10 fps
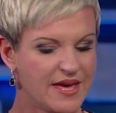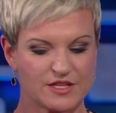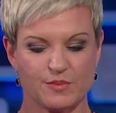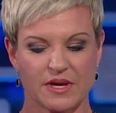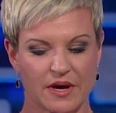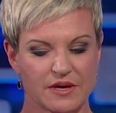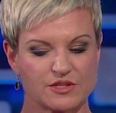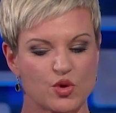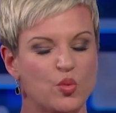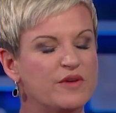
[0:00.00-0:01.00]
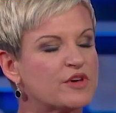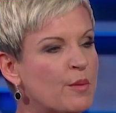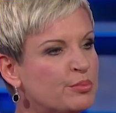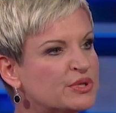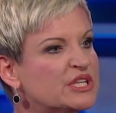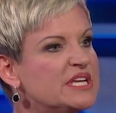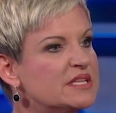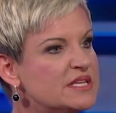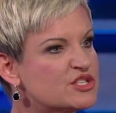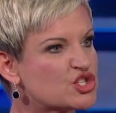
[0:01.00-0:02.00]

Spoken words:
is because we've completely